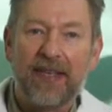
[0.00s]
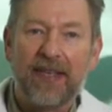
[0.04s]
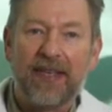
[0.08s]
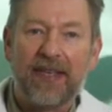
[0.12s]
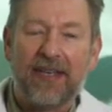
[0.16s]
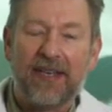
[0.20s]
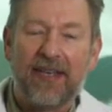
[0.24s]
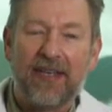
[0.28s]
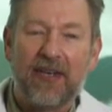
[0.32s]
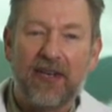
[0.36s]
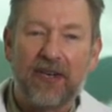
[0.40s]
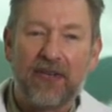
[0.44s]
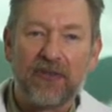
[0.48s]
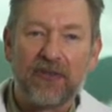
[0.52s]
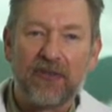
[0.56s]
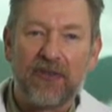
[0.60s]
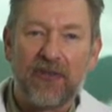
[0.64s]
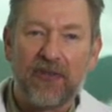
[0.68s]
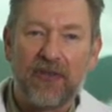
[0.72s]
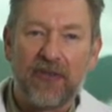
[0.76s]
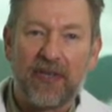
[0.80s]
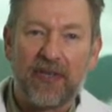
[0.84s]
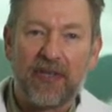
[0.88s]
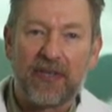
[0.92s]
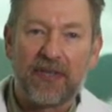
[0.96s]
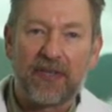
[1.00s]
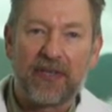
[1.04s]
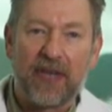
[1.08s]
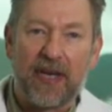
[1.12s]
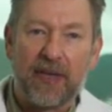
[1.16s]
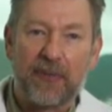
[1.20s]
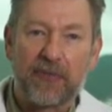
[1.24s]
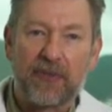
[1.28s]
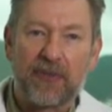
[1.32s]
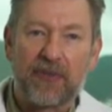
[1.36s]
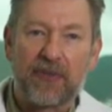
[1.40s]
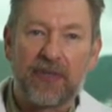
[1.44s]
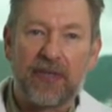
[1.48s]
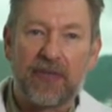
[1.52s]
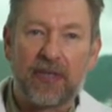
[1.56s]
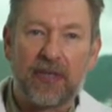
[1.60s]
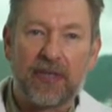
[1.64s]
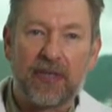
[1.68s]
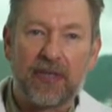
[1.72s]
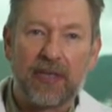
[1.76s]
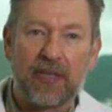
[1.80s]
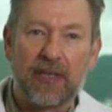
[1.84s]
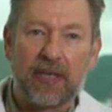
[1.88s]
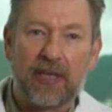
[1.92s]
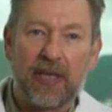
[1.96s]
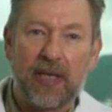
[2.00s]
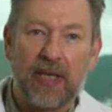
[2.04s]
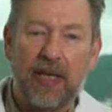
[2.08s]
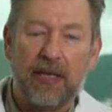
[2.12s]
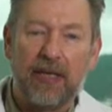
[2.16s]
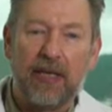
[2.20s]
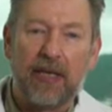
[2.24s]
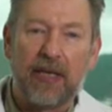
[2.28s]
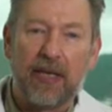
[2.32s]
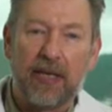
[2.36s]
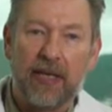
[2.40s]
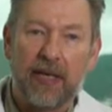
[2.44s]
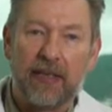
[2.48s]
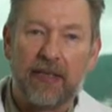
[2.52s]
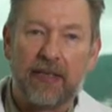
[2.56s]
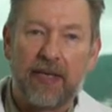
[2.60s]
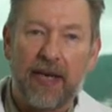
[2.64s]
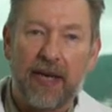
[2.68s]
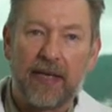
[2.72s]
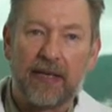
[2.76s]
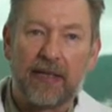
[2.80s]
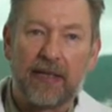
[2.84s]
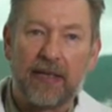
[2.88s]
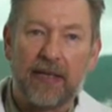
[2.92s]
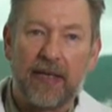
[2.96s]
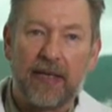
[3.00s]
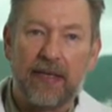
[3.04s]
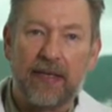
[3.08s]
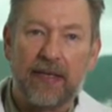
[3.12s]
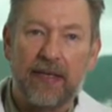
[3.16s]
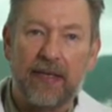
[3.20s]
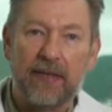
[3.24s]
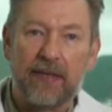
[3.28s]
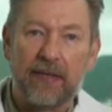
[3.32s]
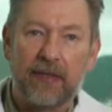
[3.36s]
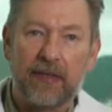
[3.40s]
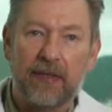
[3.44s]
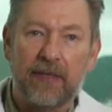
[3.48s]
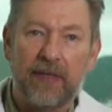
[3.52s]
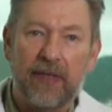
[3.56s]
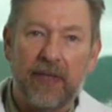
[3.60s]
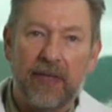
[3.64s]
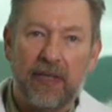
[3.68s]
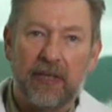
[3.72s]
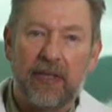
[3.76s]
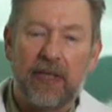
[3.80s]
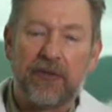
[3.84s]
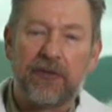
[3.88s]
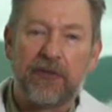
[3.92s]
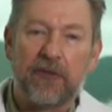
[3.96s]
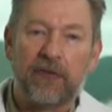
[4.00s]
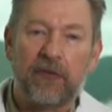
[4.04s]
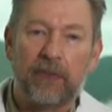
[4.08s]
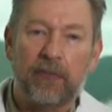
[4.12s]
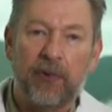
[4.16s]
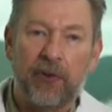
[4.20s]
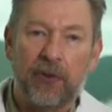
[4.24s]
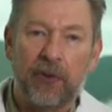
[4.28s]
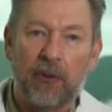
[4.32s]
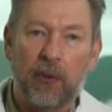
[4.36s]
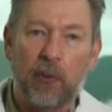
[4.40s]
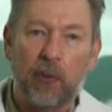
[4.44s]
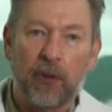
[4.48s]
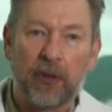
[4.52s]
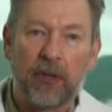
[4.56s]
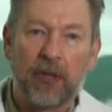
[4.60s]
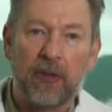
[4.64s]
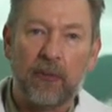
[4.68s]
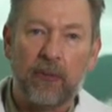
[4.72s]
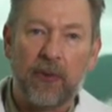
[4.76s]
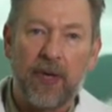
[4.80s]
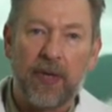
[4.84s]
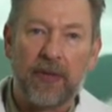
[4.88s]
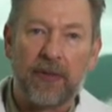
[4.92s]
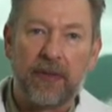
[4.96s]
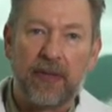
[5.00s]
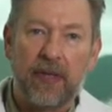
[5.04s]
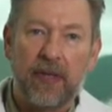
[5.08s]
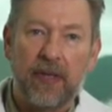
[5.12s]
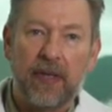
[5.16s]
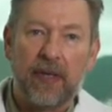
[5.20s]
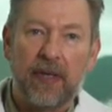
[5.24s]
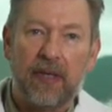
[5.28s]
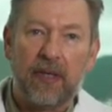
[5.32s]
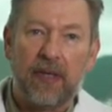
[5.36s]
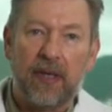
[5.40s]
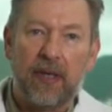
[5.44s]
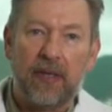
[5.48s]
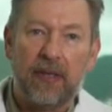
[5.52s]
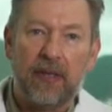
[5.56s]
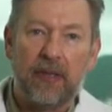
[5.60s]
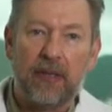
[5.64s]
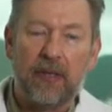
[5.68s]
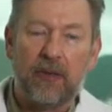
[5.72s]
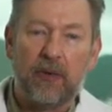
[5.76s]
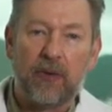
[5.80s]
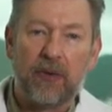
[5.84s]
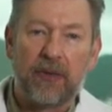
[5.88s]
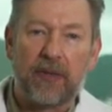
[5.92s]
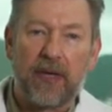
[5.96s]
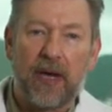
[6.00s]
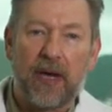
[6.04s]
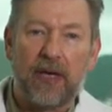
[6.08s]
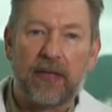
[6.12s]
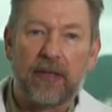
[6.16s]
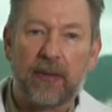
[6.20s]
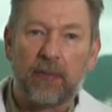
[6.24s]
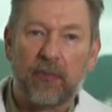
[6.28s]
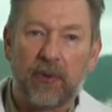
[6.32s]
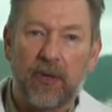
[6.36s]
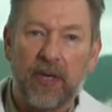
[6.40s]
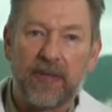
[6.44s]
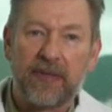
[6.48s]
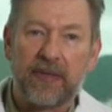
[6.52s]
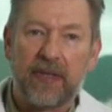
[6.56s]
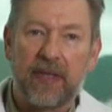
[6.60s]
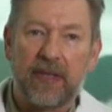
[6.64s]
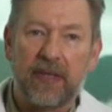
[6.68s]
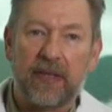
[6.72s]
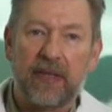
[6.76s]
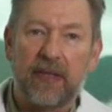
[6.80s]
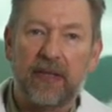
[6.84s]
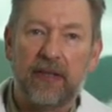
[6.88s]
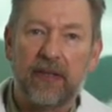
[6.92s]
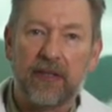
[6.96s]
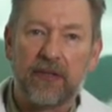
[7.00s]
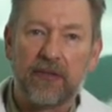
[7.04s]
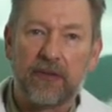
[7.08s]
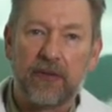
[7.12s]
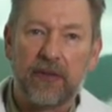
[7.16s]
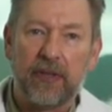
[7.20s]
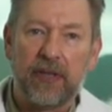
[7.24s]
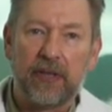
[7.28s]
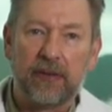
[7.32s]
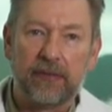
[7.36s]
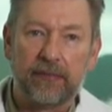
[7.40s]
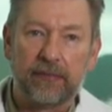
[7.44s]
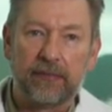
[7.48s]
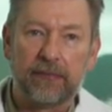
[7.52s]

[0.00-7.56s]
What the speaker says: and it also accepts any contact adhesive that you're familiar working with in the orthotic and prosthetic industry.